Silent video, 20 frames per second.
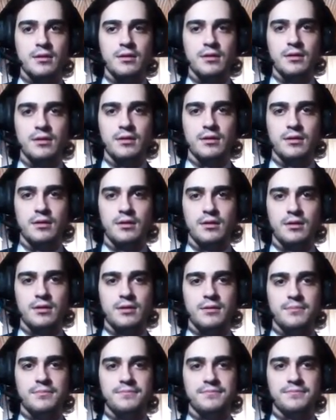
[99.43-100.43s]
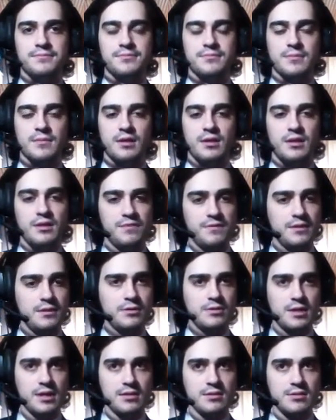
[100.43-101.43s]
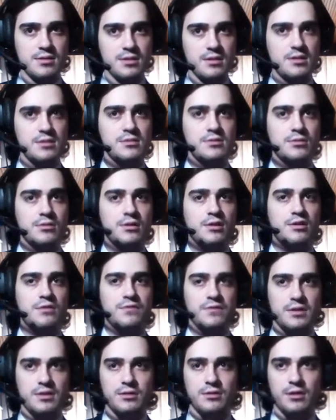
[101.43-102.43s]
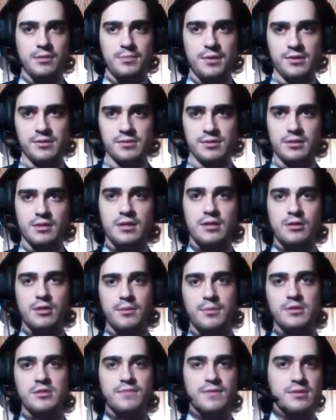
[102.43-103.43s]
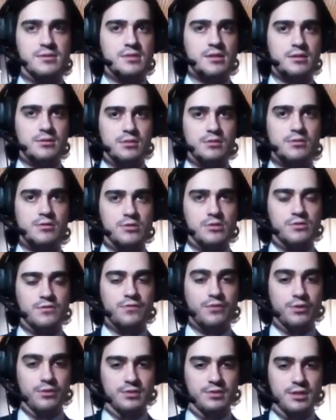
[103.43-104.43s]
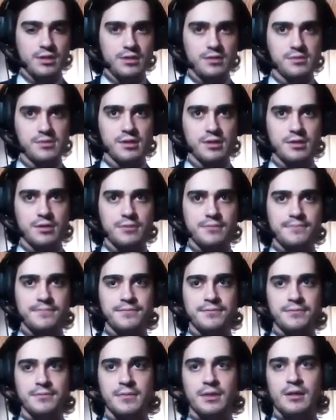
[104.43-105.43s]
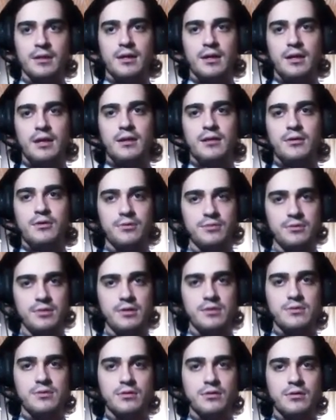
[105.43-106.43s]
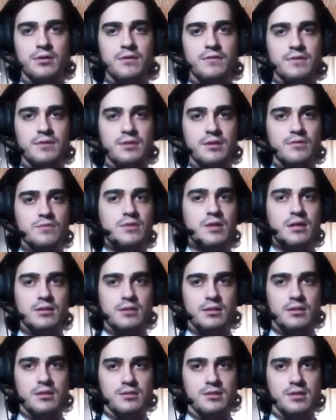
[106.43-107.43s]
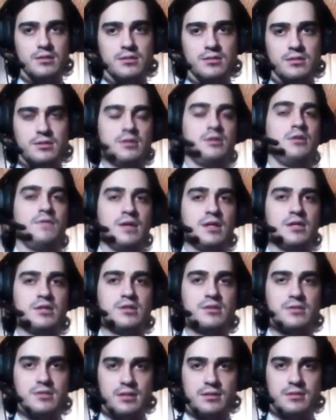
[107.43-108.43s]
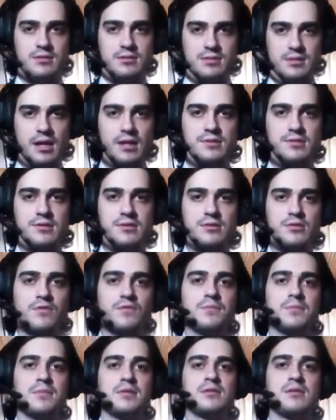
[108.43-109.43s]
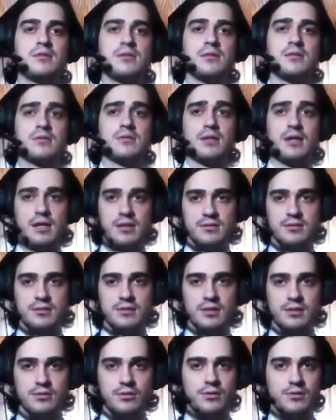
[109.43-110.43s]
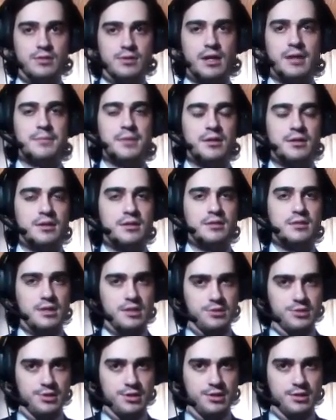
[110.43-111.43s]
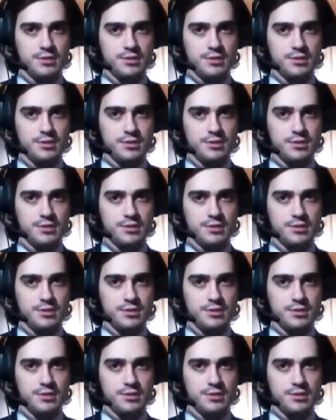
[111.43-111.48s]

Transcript: If you look at the history of e-commerce, e-commerce was introduced 40 years ago and continues to grow with new technologies, innovations, and thousands of businesses entering the online market each year.